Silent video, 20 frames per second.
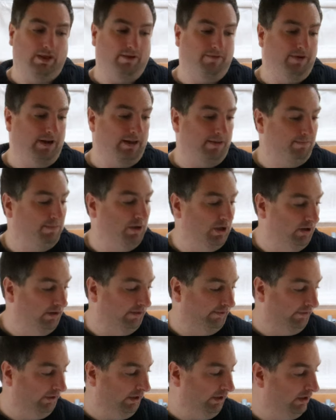with a fifth
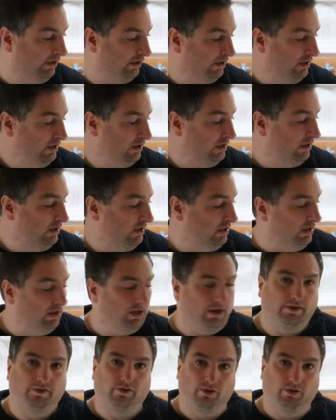person. Uh,